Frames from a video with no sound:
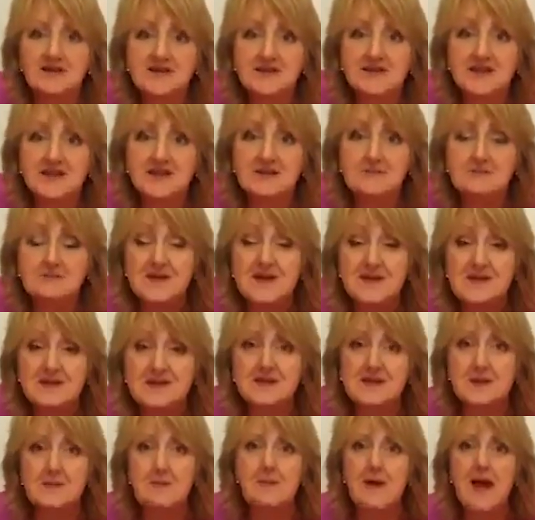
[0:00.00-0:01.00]
But just
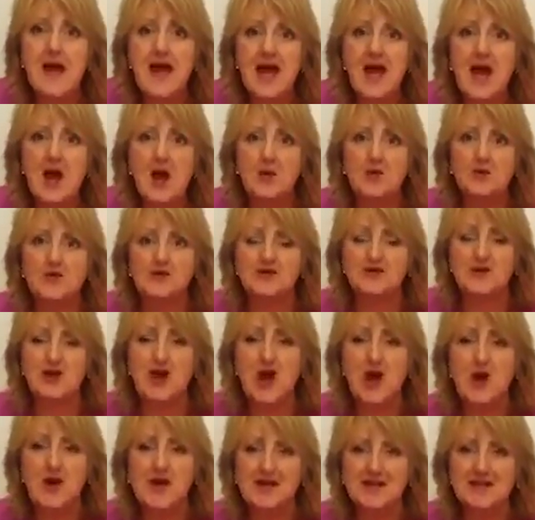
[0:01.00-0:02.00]
as Mr.
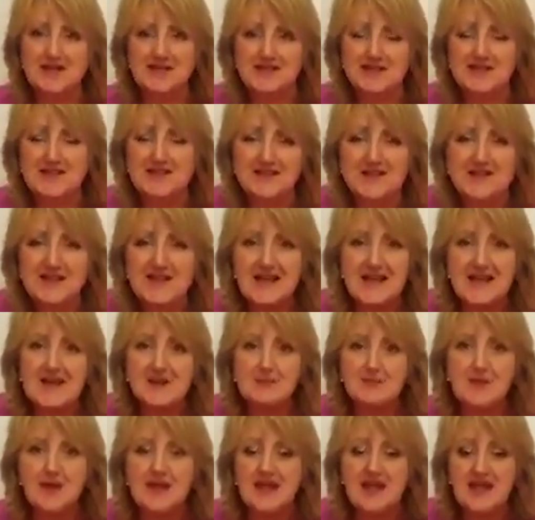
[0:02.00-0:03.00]
Bear was going to
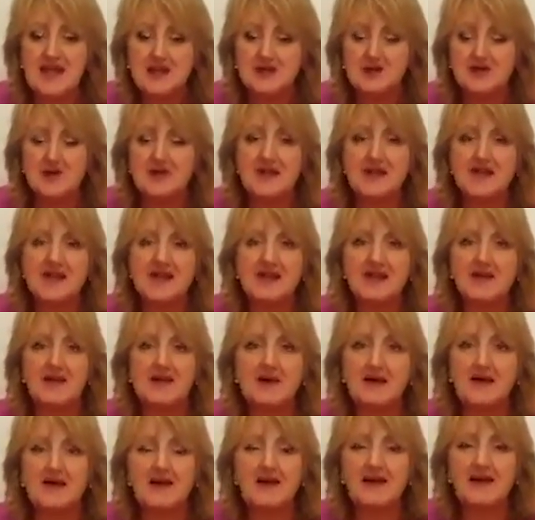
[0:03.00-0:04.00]
sleep, he
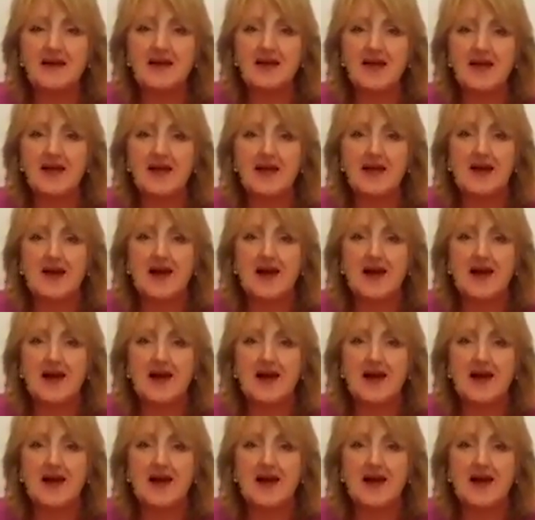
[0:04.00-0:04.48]
could hear